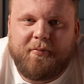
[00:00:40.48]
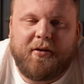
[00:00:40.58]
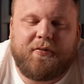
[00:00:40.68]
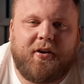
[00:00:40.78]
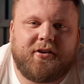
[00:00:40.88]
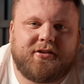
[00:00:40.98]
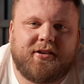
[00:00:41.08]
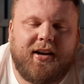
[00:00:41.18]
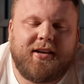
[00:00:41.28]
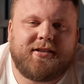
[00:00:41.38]
But
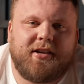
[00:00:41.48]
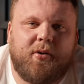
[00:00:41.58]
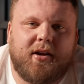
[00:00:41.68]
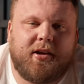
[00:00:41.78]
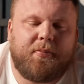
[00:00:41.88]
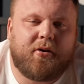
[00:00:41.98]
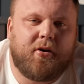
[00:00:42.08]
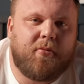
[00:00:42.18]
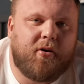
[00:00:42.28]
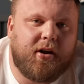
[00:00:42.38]
first, let's see what a
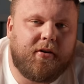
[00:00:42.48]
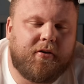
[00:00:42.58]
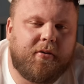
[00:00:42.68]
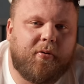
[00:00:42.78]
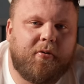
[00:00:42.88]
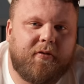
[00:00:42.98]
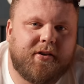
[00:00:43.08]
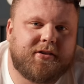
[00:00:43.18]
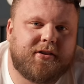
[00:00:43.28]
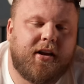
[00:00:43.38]
typical morning for the both of
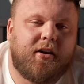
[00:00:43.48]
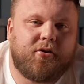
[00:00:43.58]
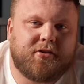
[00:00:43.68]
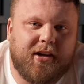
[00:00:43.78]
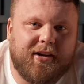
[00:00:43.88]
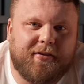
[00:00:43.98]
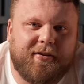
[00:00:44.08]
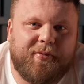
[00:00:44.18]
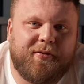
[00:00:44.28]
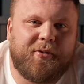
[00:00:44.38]
us looks like
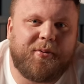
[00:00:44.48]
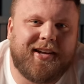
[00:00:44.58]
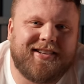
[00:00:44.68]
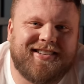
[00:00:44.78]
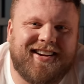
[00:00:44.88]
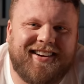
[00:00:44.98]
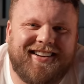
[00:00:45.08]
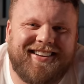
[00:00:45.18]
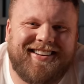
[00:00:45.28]
before we get started.